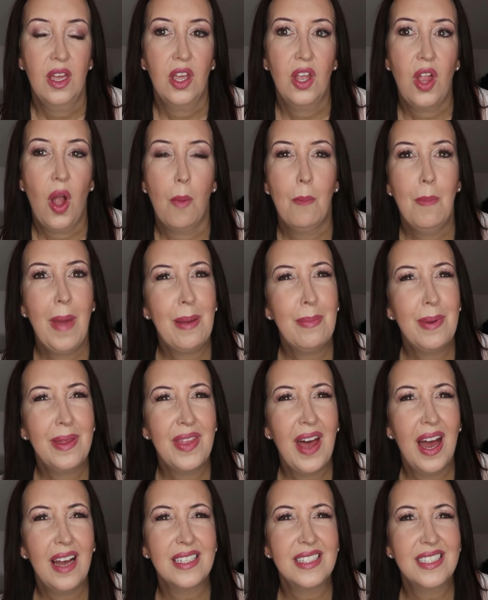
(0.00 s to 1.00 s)
you know, maybe
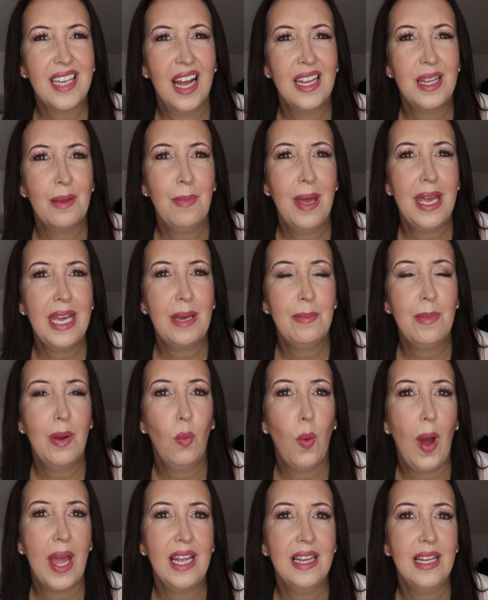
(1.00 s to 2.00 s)
that's kind of making me
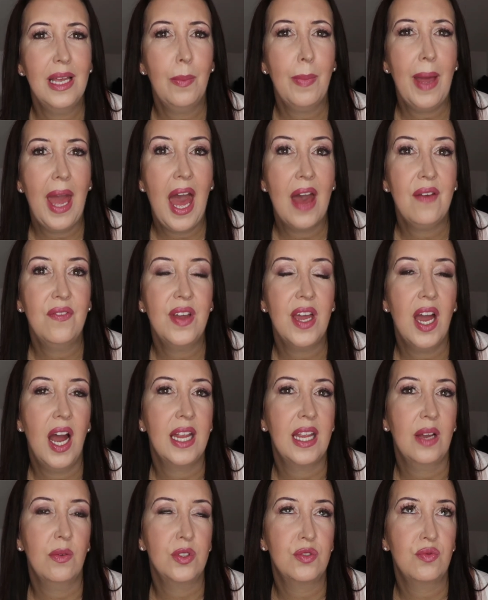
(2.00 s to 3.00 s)
weigh a little bit heavier.
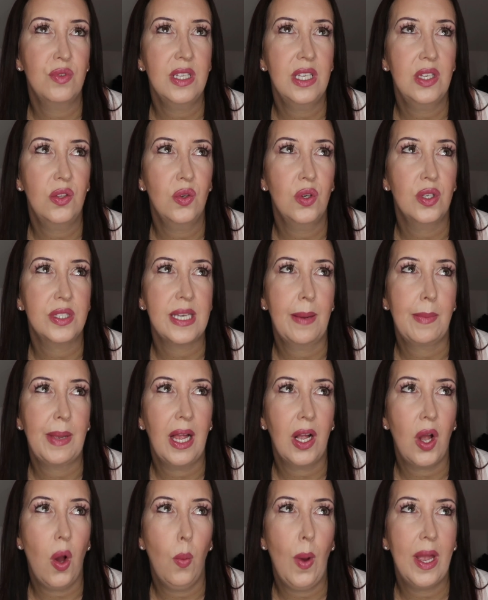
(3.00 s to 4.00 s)
And I was really naughty. I mean,
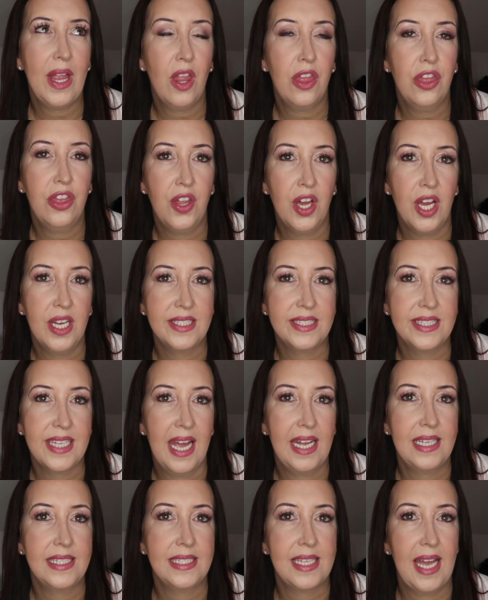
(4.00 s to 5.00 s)
I got weighed on
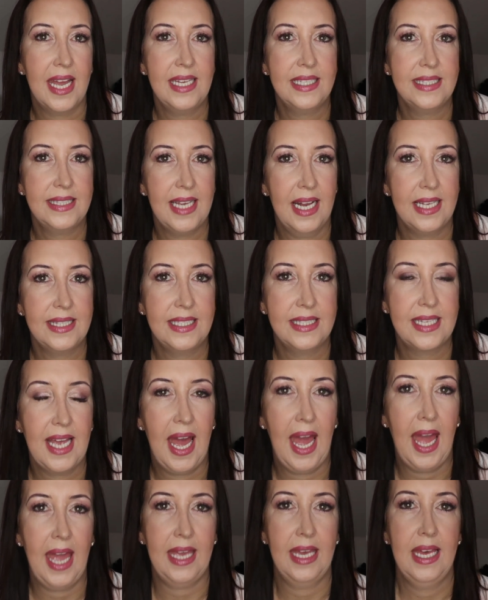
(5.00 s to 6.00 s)
Thursday. Today is
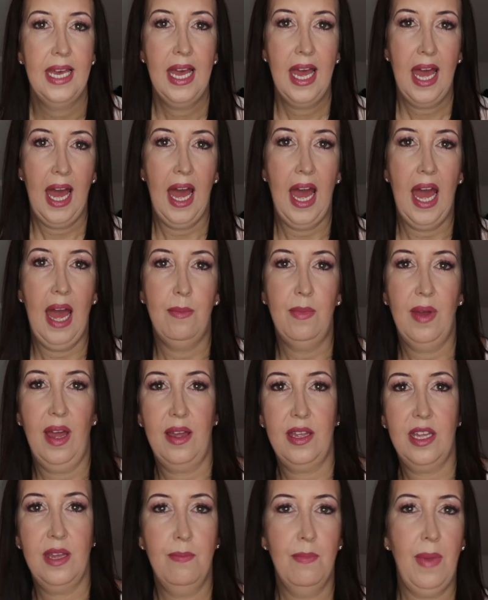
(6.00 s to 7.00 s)
Saturday. Um,
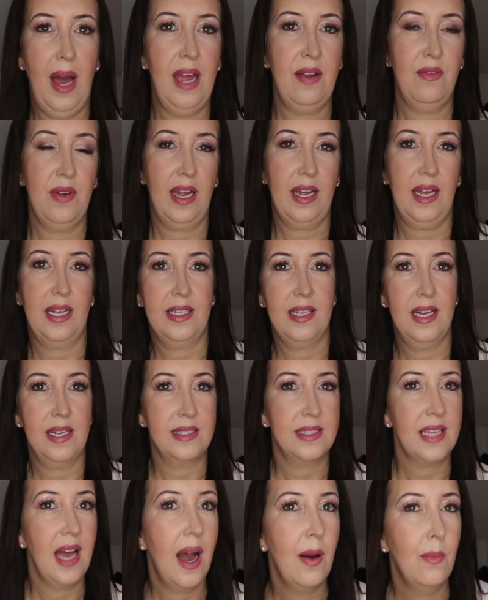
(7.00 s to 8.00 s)
you might
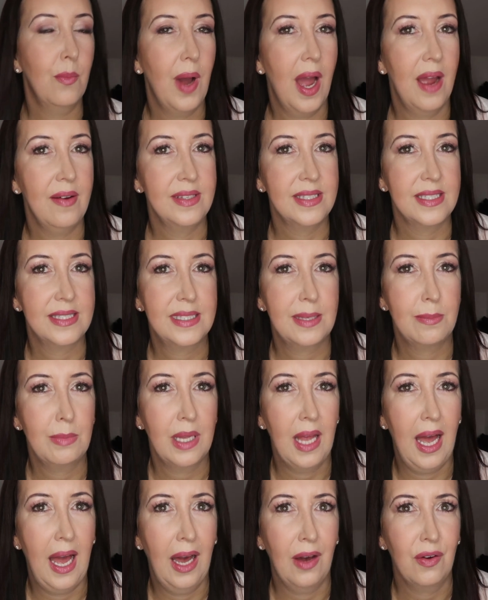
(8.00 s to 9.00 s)
recognize that I'm wearing a
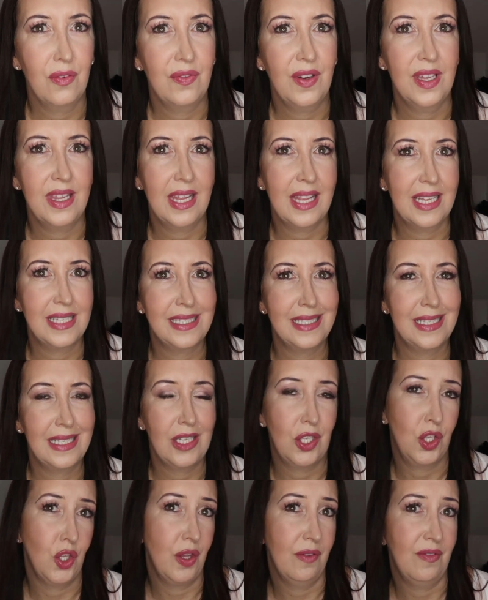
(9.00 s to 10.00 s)
similar outfit than I did
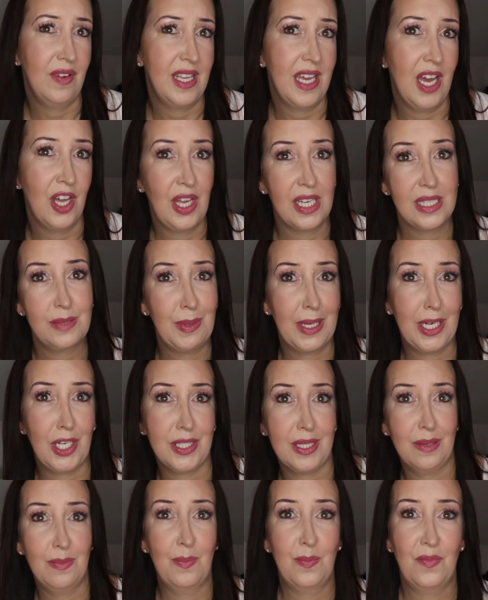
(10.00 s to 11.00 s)
in another video. That's
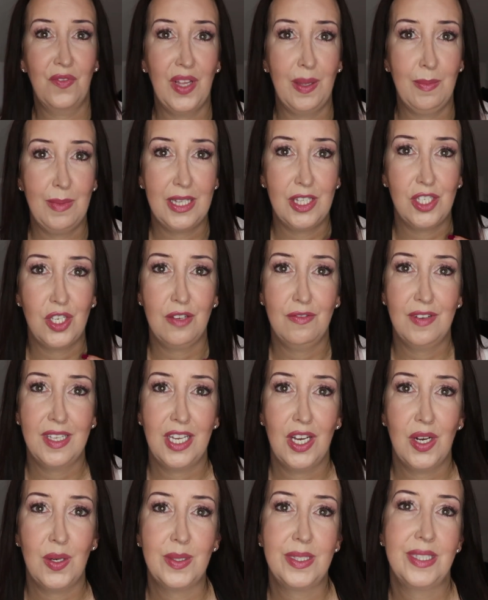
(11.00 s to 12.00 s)
because I'm filming two
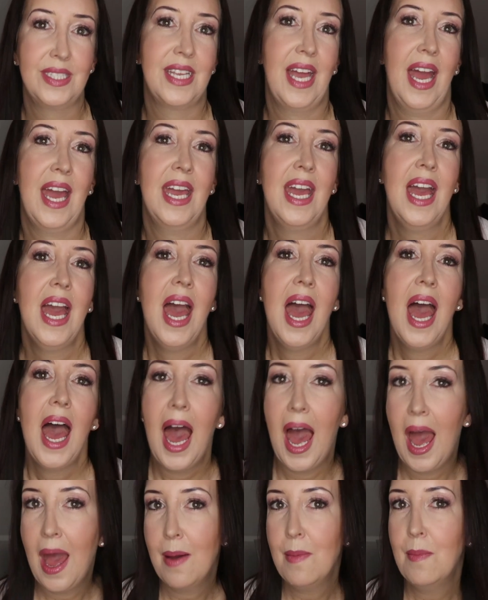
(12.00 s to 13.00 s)
videos today.
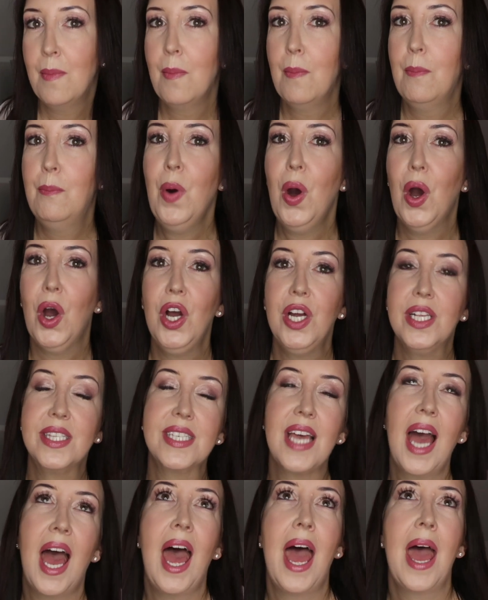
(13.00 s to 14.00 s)
Um, but
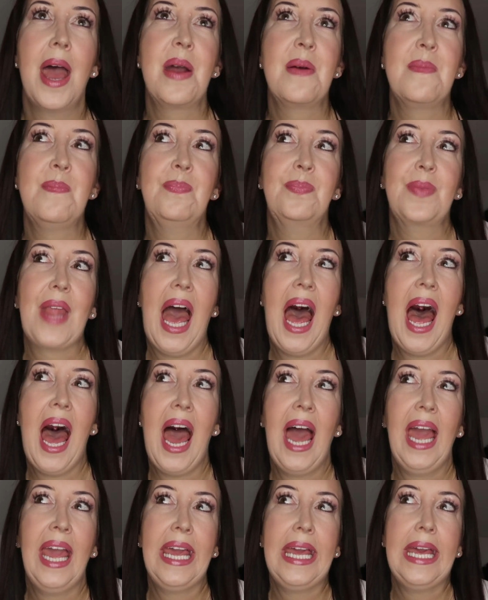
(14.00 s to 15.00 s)
um,
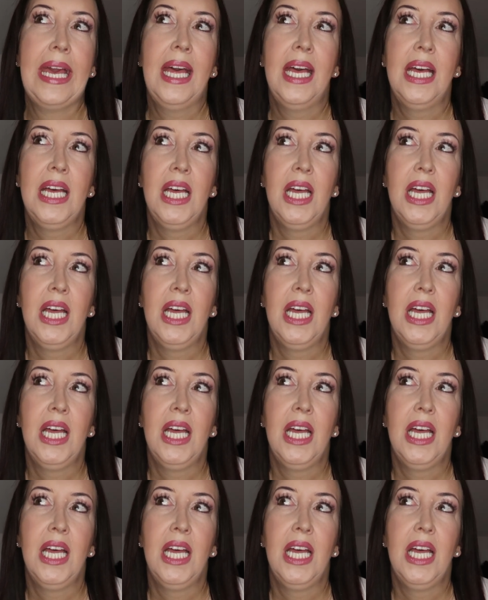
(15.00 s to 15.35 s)
I